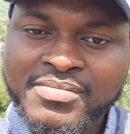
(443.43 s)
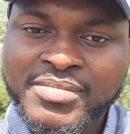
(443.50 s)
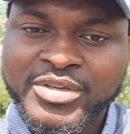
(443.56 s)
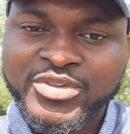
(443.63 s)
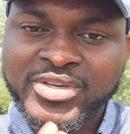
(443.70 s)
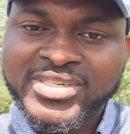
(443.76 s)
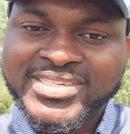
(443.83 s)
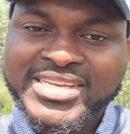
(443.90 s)

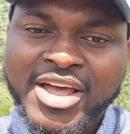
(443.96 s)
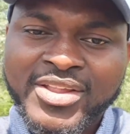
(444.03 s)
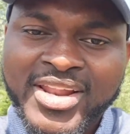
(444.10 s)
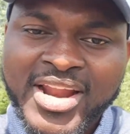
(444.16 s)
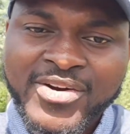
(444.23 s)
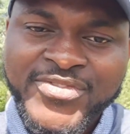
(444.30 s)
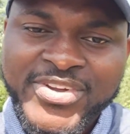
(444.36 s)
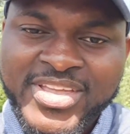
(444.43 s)
Between Southern
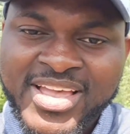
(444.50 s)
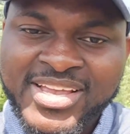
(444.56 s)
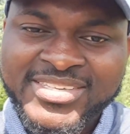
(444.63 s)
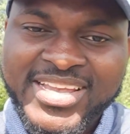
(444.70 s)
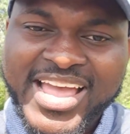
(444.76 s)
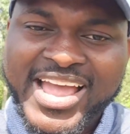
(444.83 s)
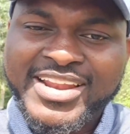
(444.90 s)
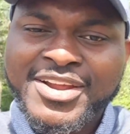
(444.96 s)
Africans
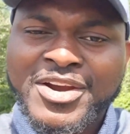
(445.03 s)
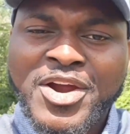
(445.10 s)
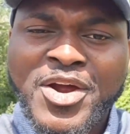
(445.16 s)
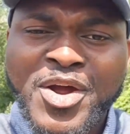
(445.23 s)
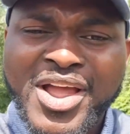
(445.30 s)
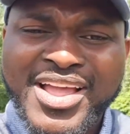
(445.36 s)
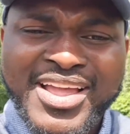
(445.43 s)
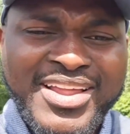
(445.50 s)
and
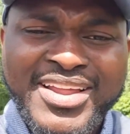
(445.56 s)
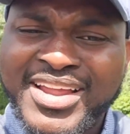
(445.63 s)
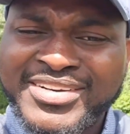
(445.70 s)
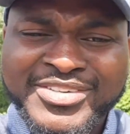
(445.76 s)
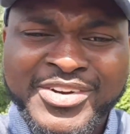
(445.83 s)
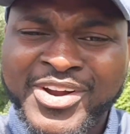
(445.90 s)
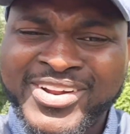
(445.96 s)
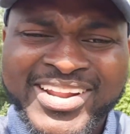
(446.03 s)

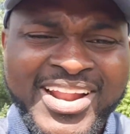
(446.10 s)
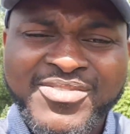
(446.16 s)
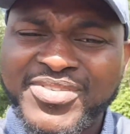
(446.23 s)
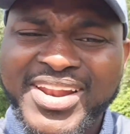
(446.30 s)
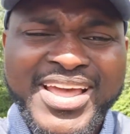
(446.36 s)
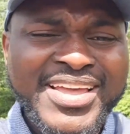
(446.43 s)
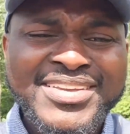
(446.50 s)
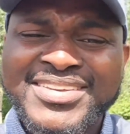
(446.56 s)
Northern Africans.
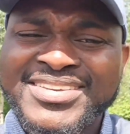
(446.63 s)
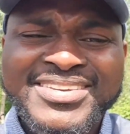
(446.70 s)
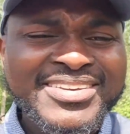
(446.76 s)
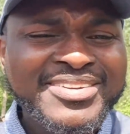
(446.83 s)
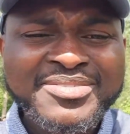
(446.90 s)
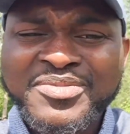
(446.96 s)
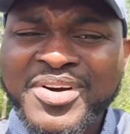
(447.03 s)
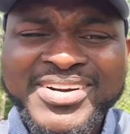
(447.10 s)
Like,
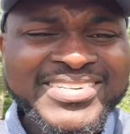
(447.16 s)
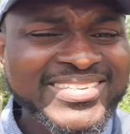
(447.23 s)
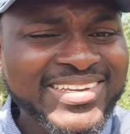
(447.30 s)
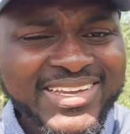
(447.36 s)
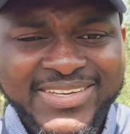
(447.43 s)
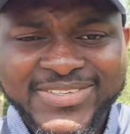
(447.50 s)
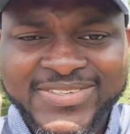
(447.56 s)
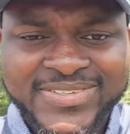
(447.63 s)
what is
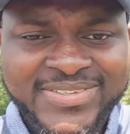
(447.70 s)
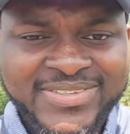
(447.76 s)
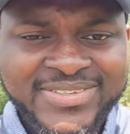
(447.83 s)
this?